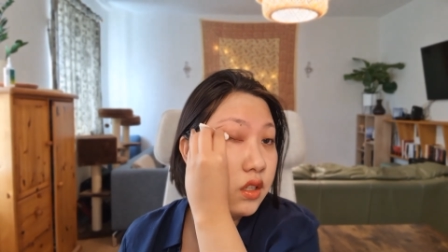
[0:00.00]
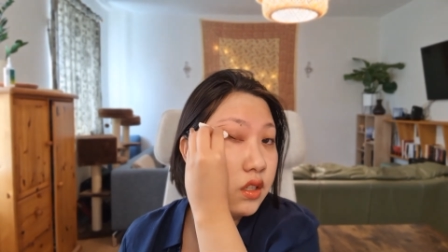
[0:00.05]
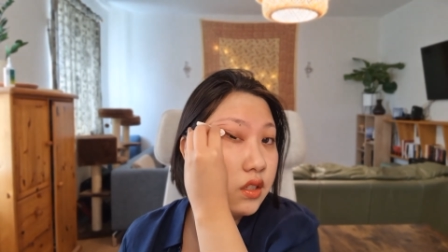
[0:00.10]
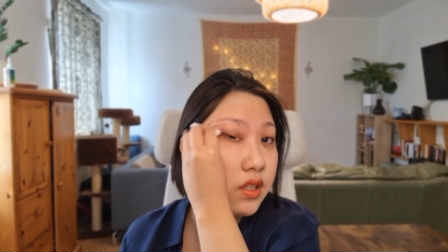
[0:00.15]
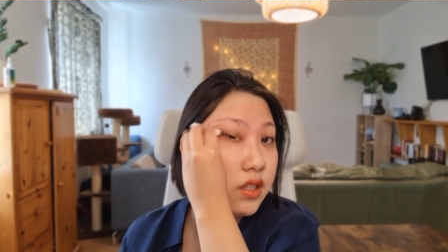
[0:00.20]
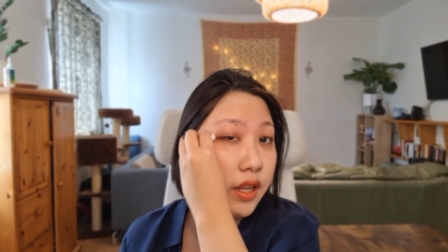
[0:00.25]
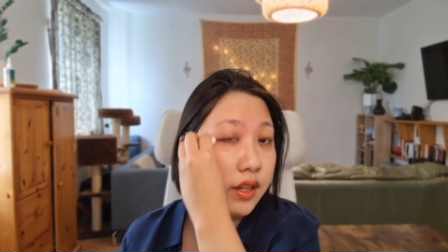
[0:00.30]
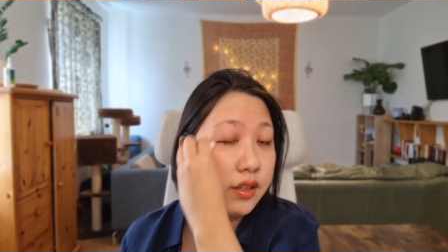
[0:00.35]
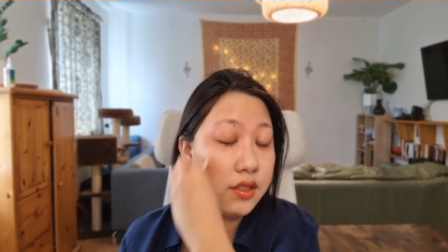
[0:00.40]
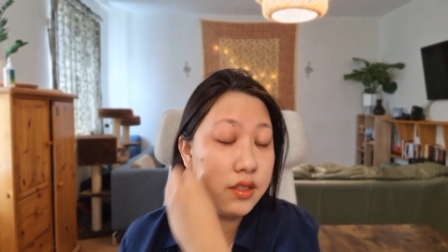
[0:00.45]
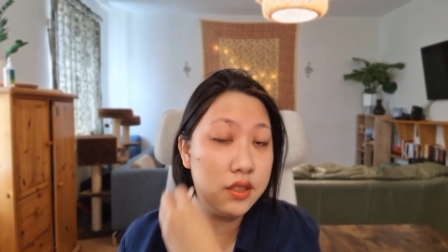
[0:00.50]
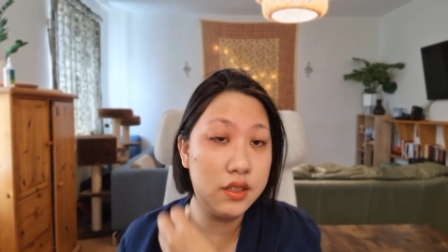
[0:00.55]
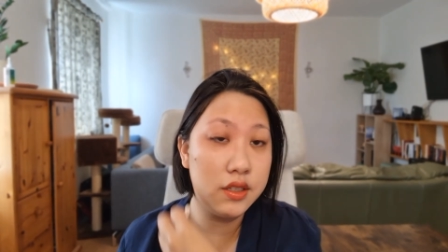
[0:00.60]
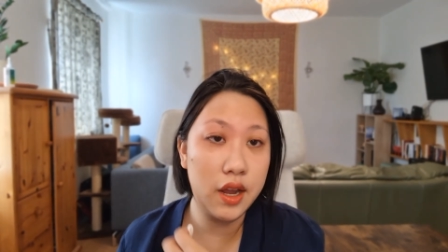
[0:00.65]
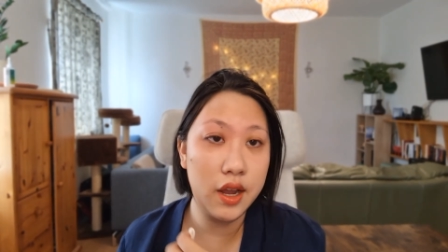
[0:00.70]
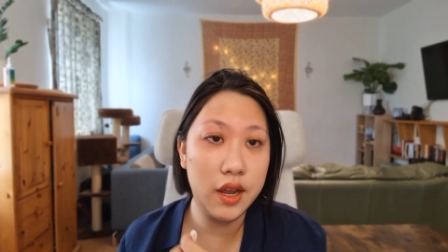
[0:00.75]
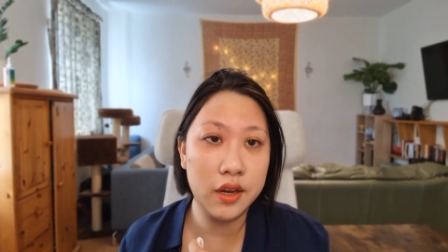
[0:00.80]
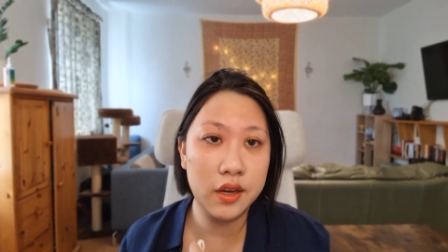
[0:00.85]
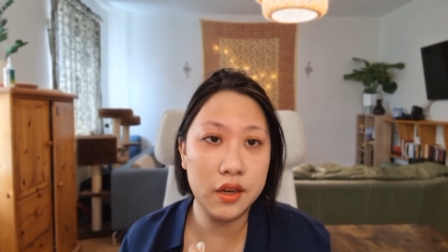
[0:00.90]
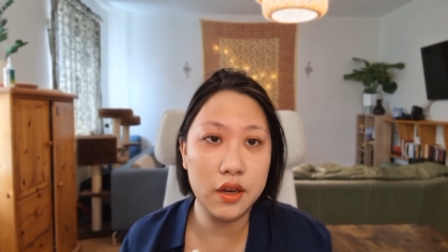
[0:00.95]
that's
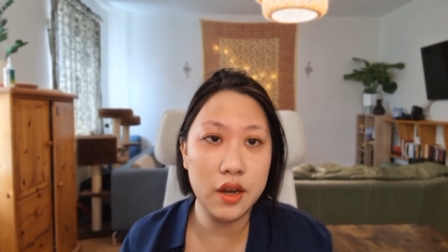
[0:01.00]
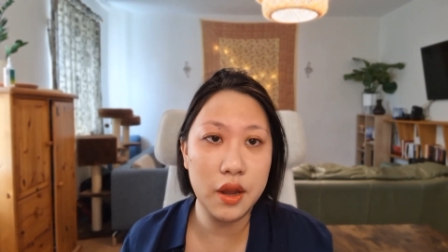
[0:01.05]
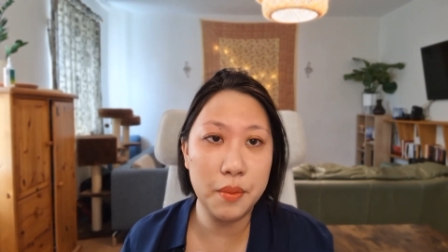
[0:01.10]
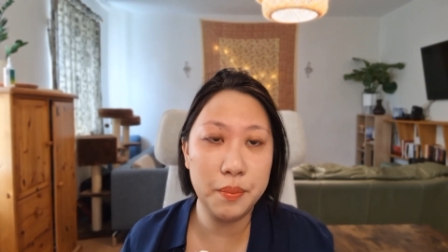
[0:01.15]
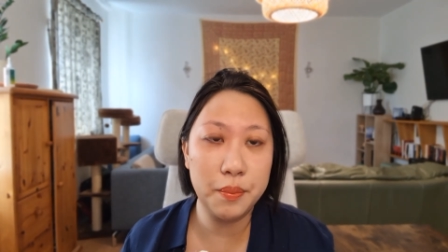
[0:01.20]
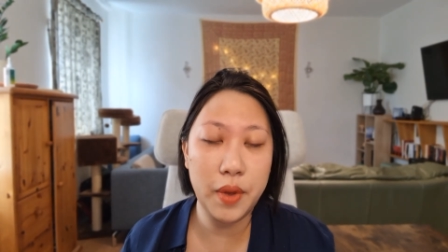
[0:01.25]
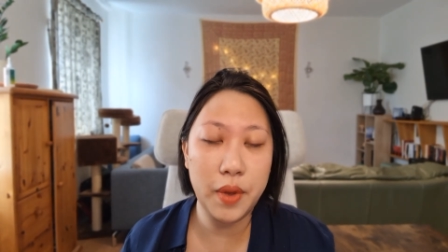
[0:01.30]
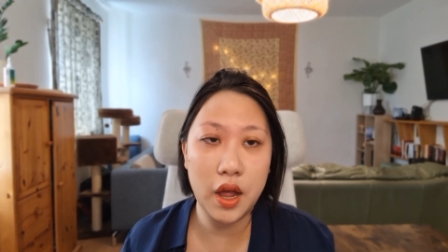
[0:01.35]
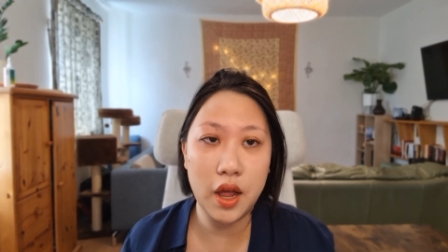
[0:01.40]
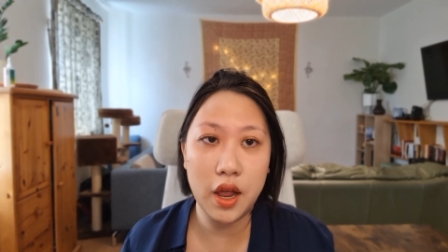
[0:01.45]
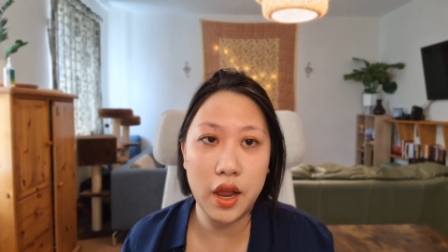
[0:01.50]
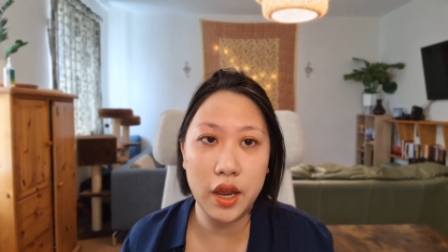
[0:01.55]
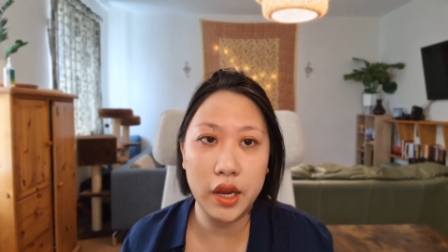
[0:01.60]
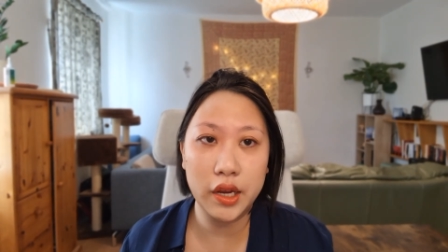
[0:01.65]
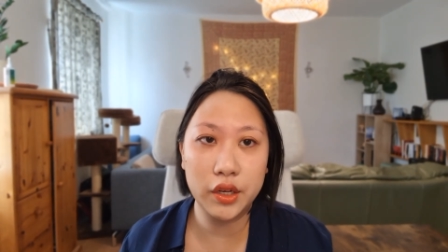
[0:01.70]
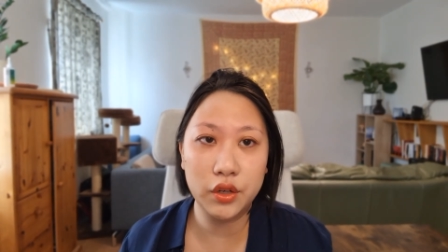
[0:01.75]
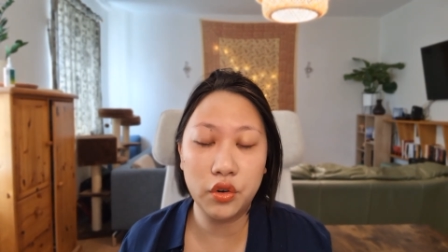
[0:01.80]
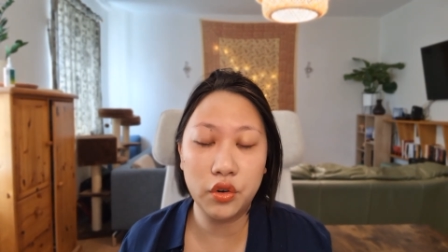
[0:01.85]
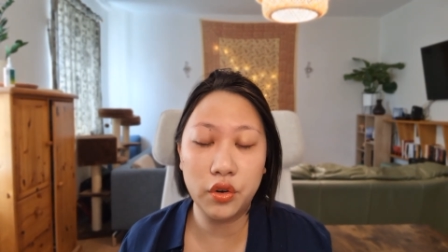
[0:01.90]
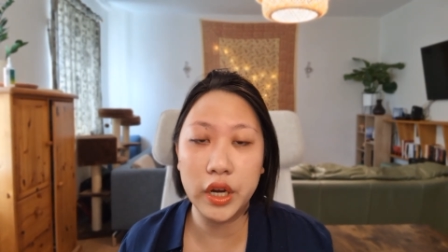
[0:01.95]
done
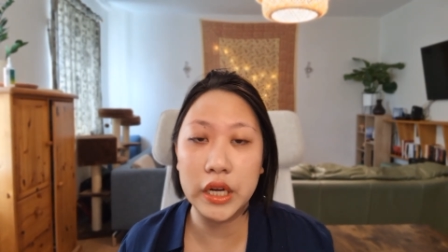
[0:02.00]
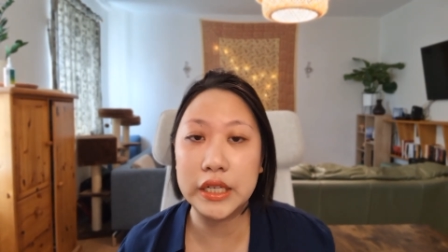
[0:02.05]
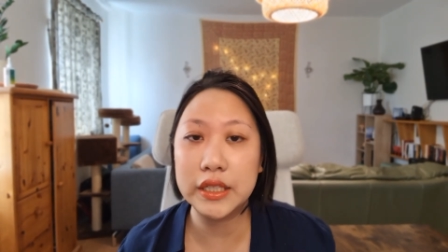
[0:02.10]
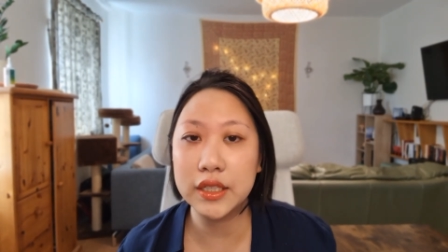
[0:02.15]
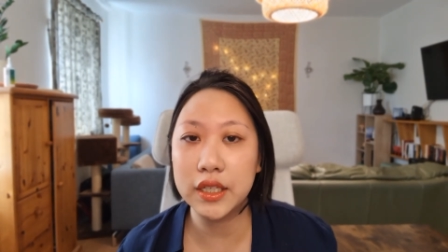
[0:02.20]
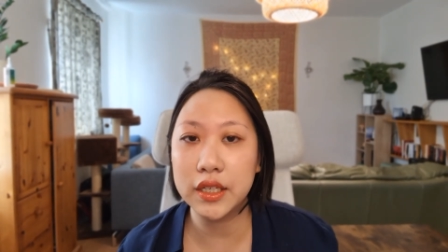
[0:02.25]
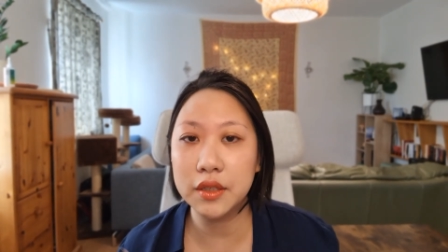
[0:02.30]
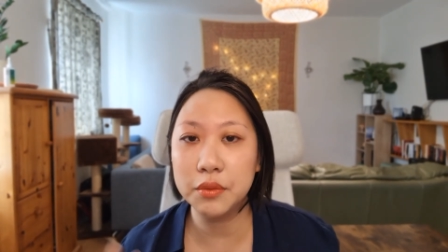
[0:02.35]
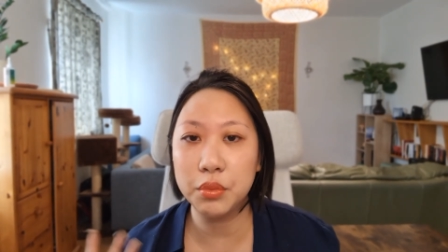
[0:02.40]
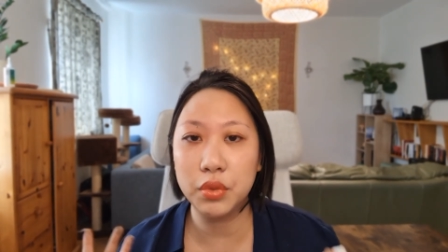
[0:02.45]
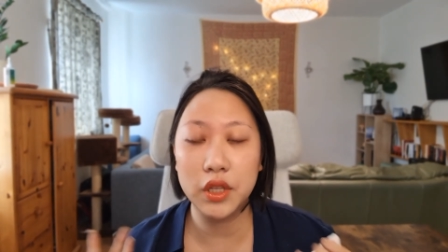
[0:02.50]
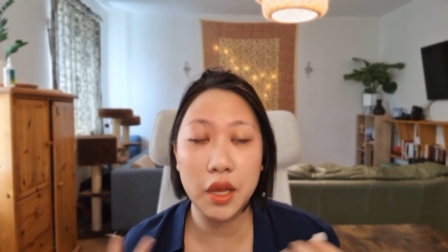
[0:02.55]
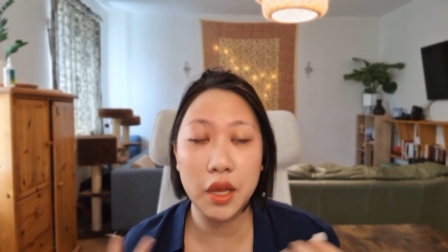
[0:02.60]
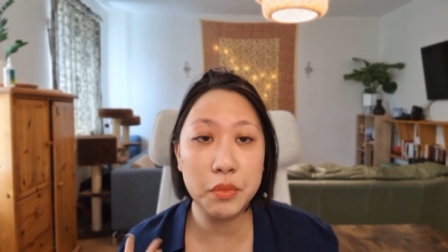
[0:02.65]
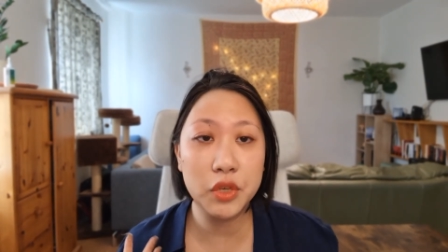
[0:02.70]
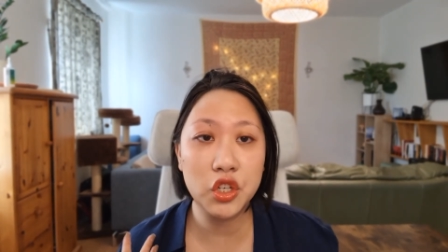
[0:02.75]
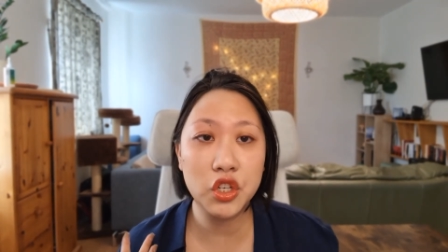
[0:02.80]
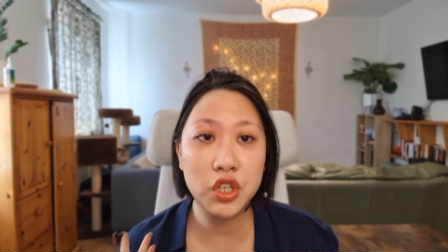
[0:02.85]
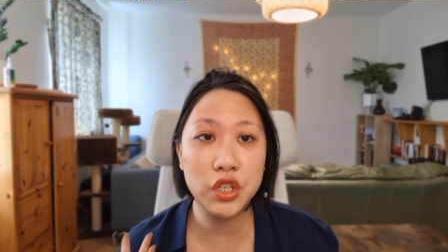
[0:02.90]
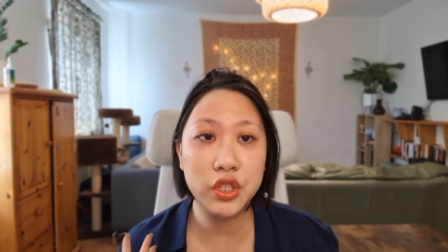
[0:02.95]
by creating
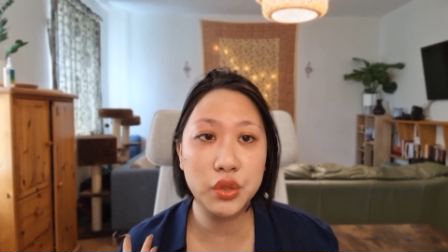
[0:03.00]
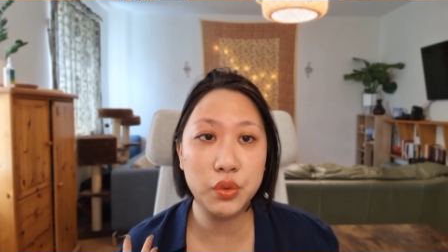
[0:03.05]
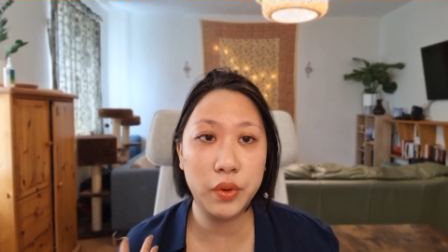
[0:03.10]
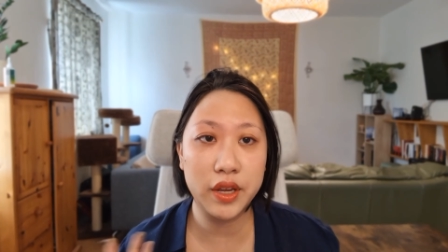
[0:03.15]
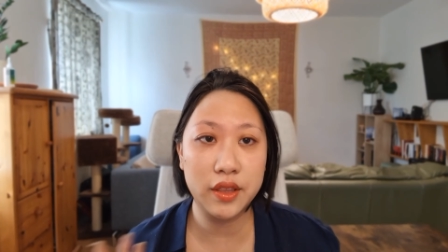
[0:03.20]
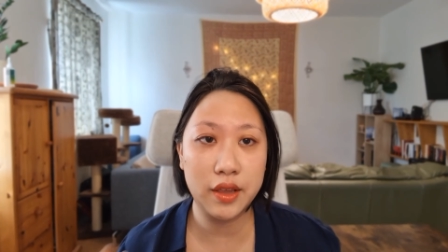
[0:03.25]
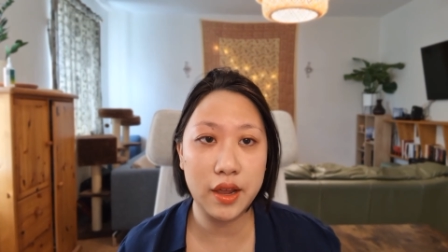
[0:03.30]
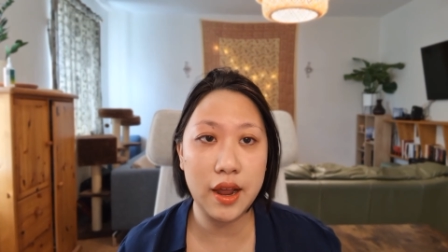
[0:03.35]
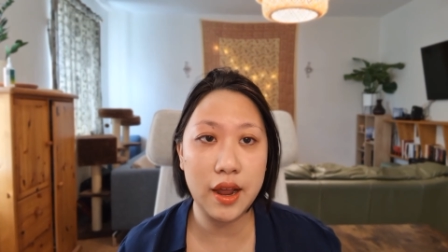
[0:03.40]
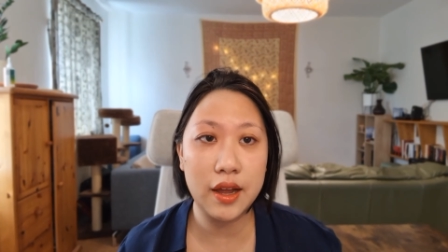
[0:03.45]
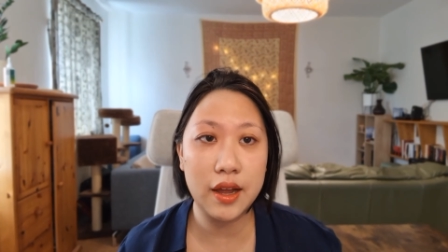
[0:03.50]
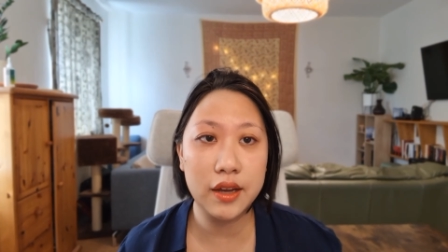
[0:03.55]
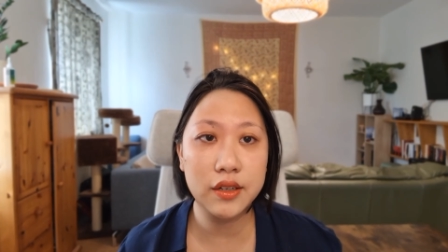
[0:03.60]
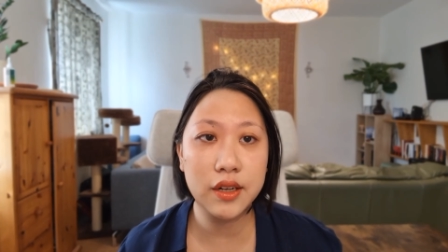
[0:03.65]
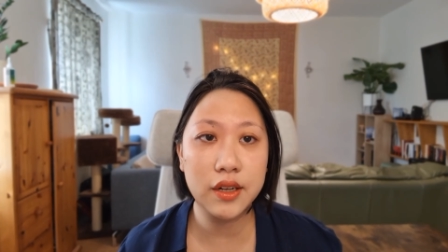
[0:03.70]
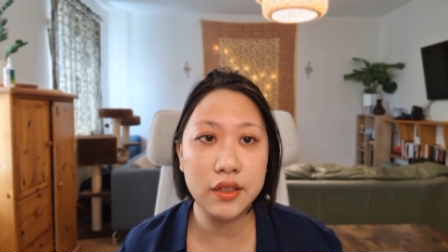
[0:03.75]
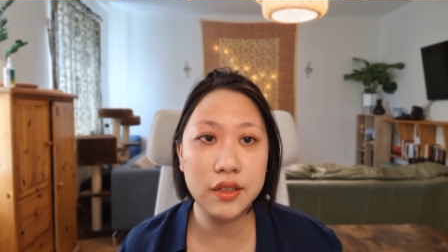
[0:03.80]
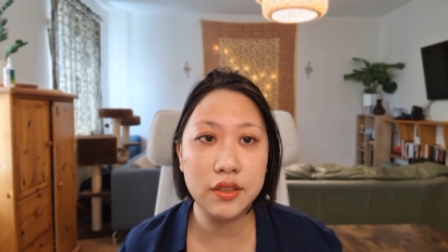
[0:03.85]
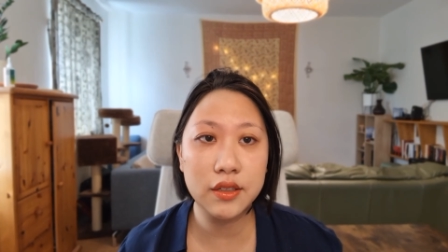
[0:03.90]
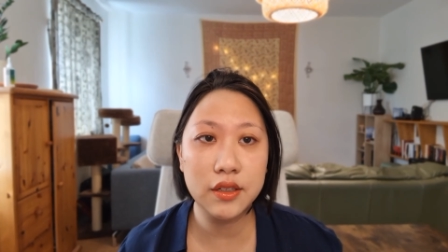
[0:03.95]
blemishes where there are
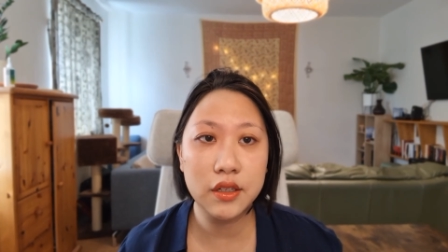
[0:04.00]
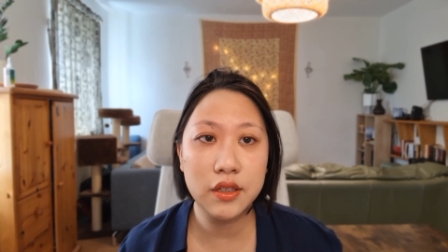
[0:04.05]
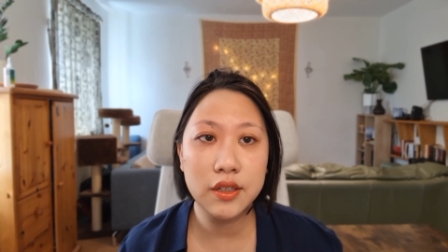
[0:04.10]
none,